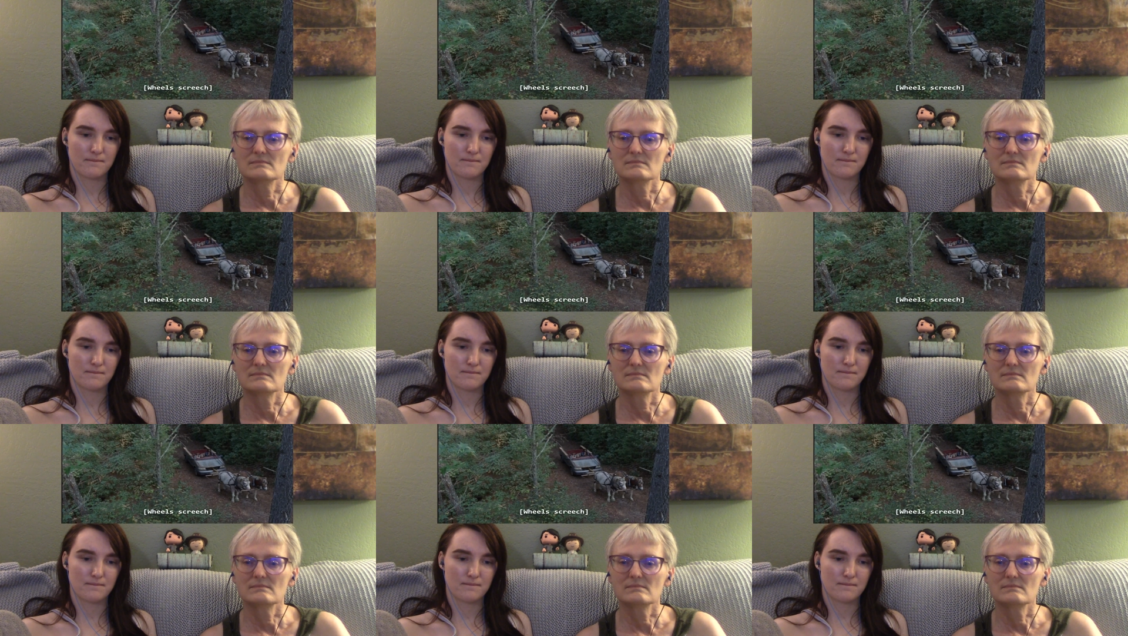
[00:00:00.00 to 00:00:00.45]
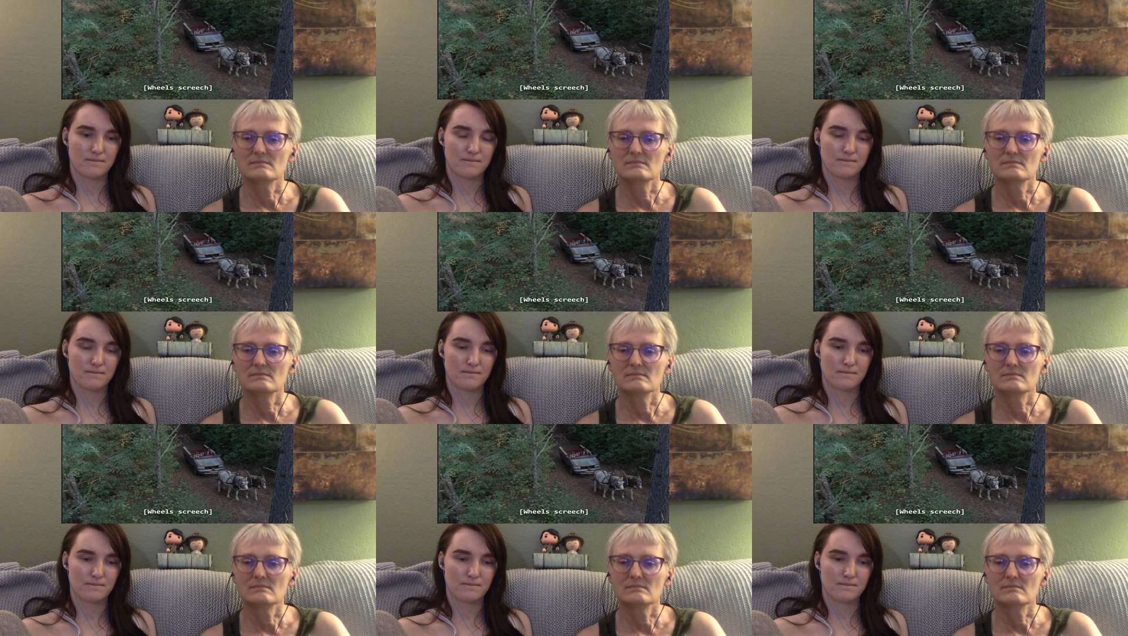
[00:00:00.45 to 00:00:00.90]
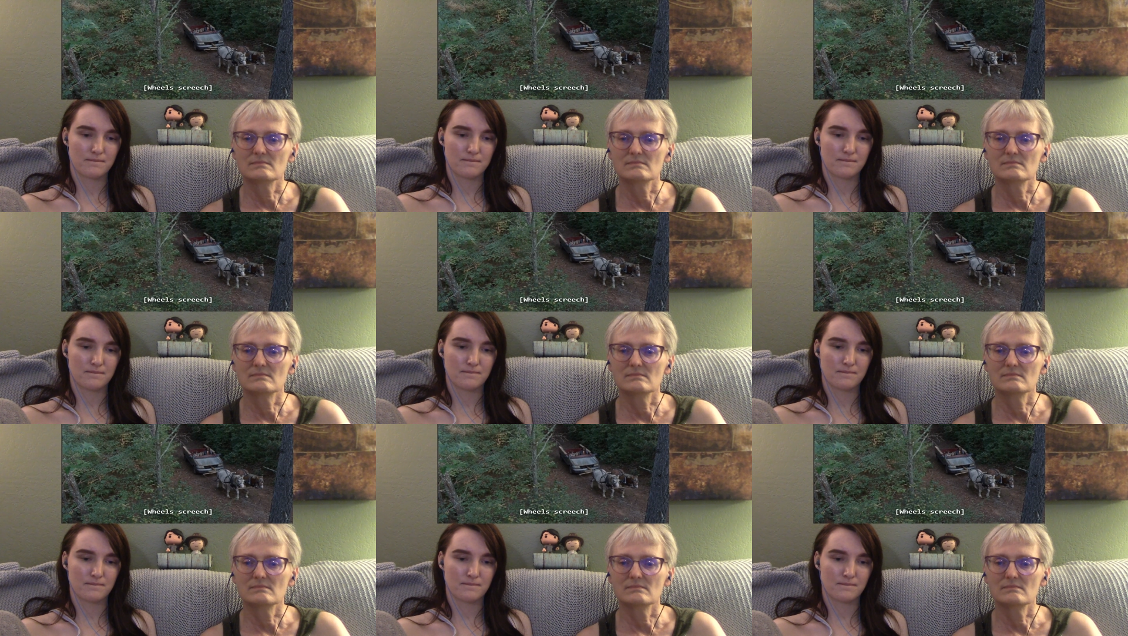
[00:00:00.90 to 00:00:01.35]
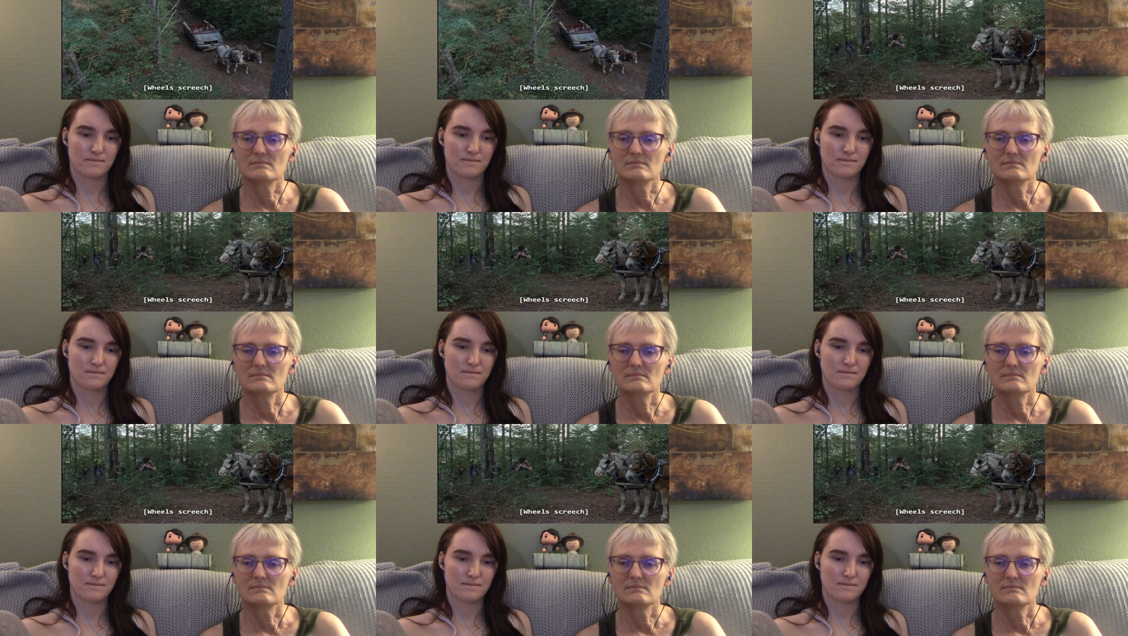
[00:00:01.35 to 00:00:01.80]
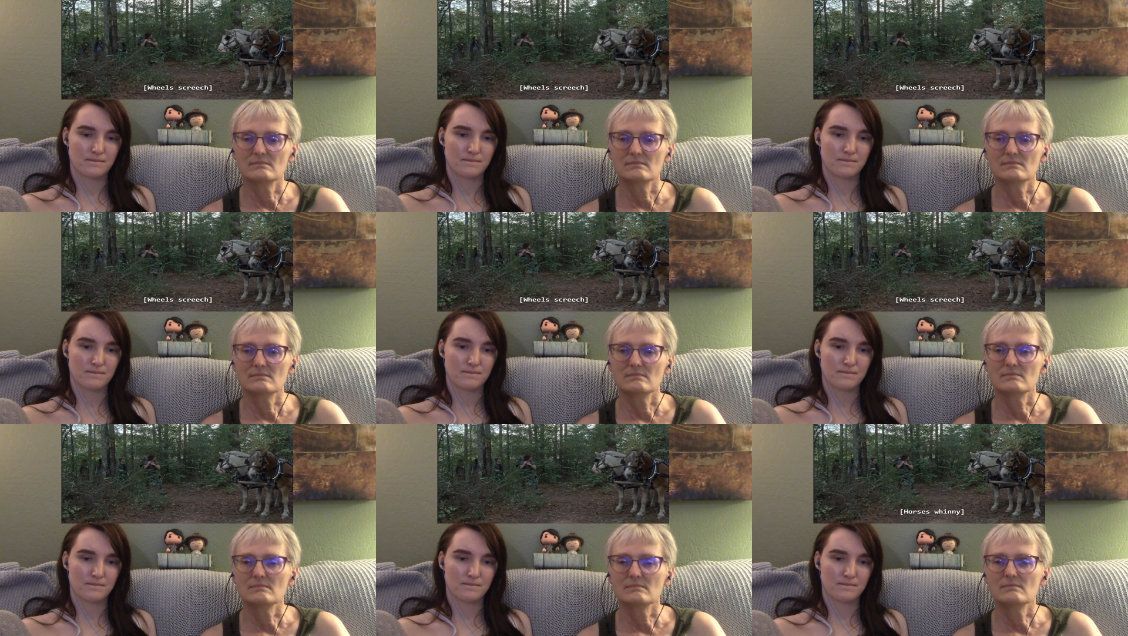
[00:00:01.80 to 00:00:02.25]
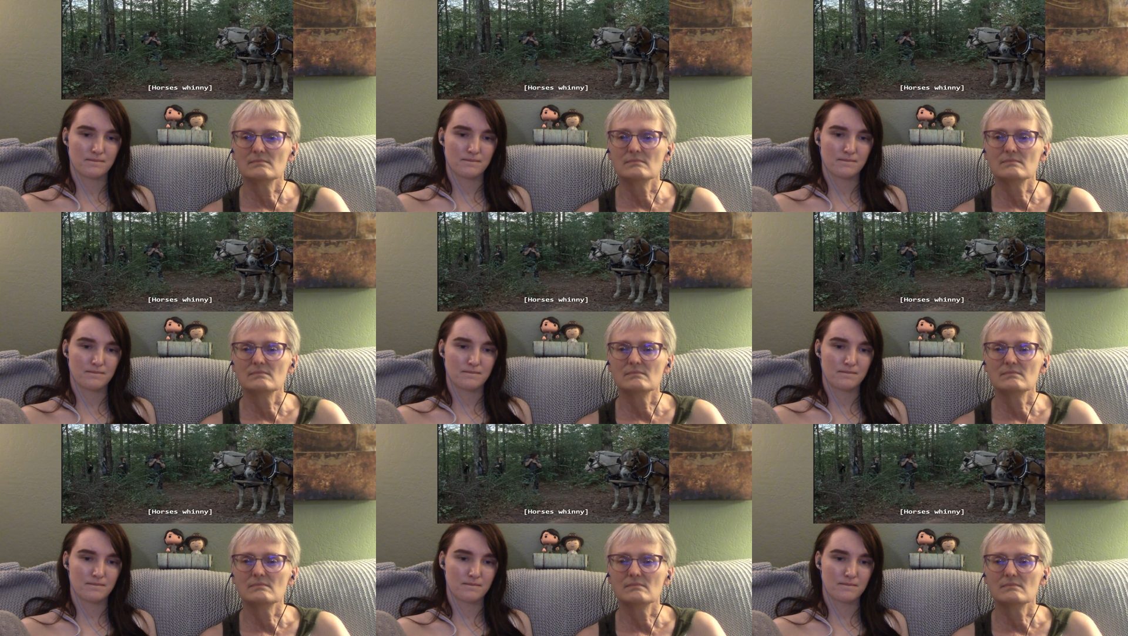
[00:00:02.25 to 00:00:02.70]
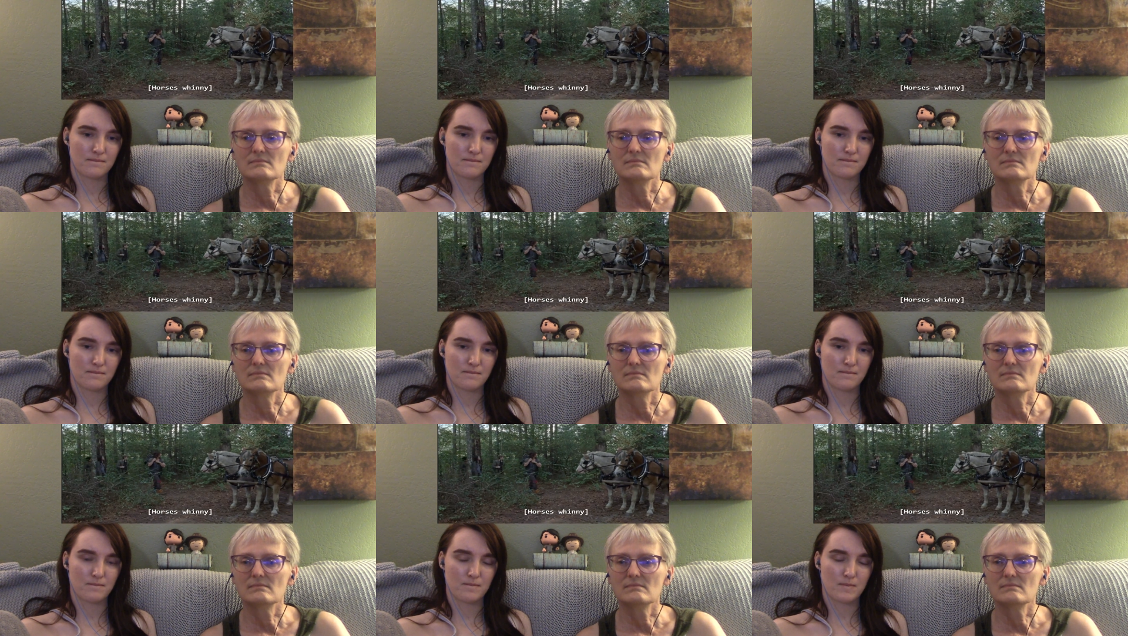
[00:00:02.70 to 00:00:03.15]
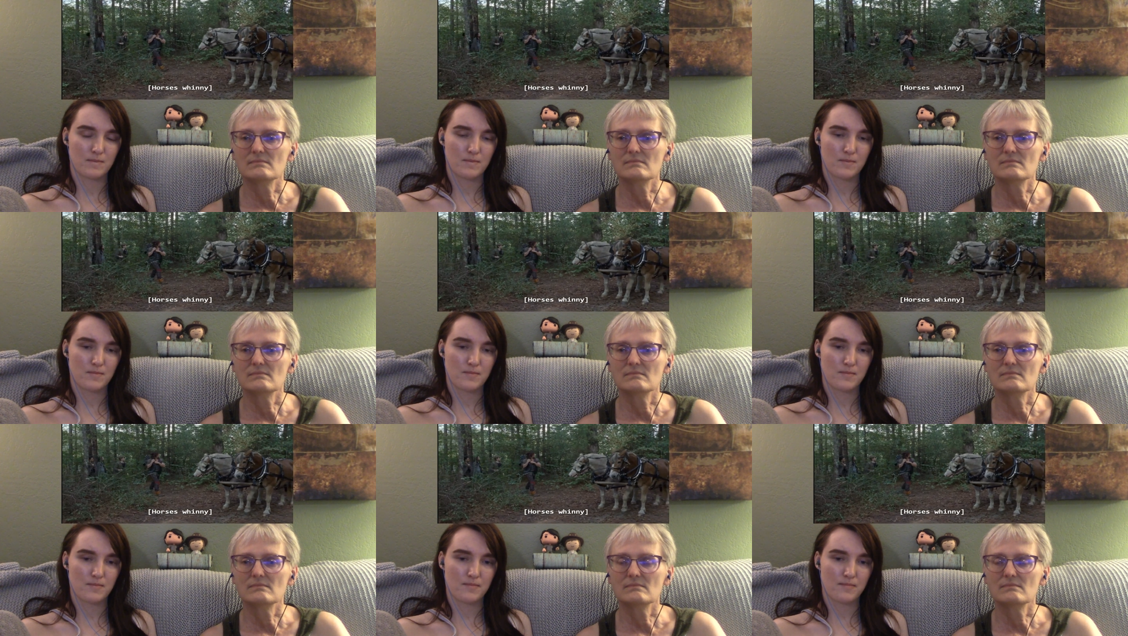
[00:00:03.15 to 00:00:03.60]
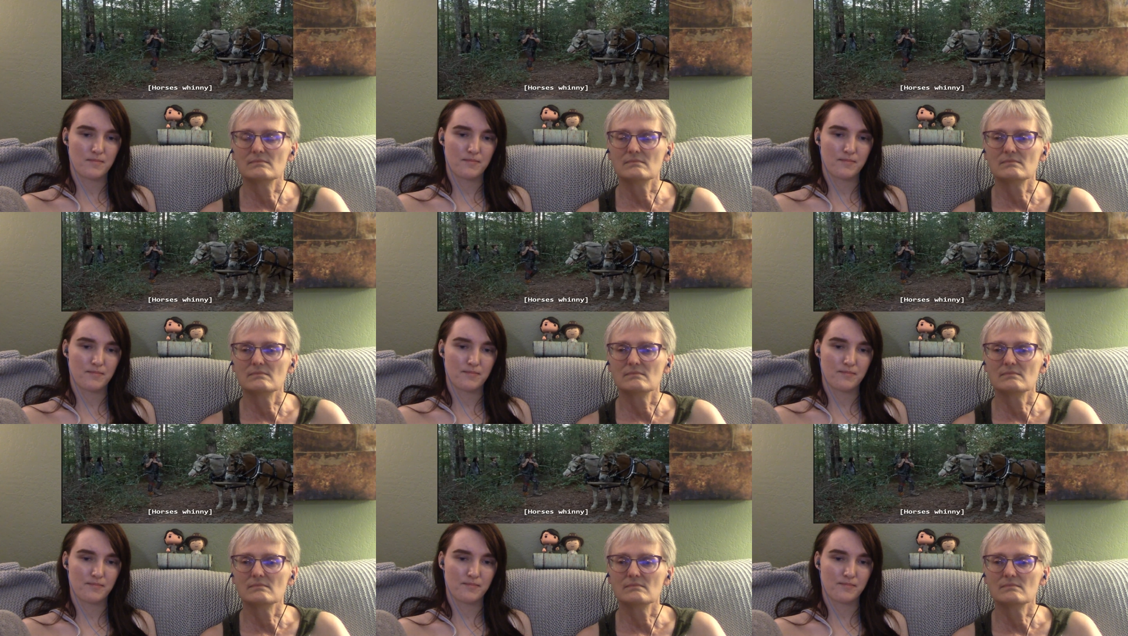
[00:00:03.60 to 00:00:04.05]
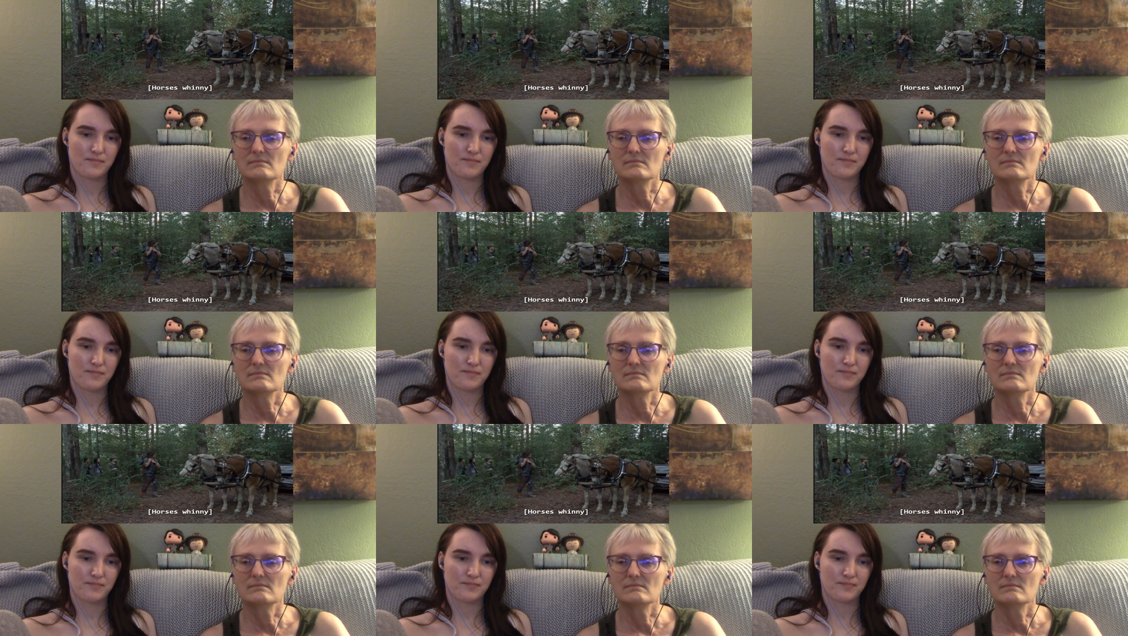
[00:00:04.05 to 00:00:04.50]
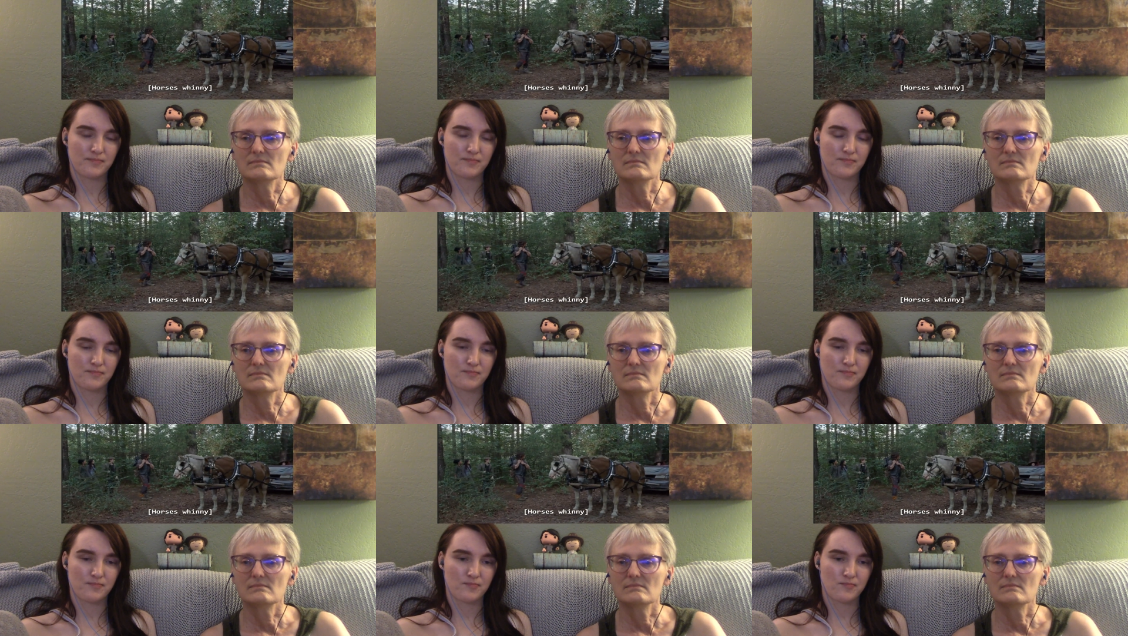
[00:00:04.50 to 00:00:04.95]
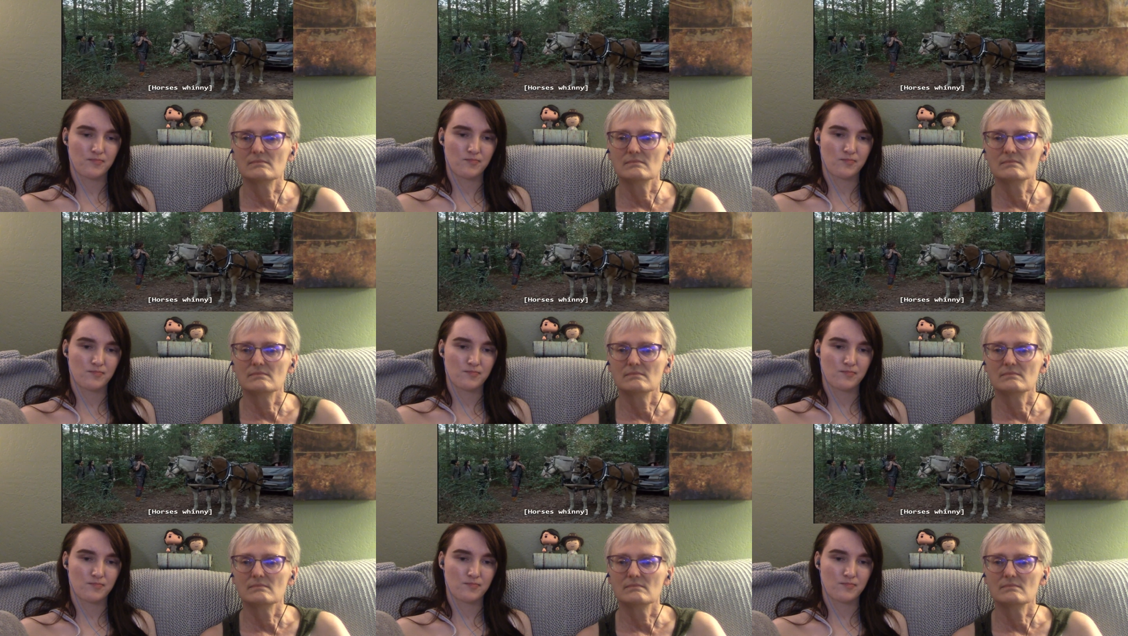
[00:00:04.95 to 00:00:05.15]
No one is speaking in this clip.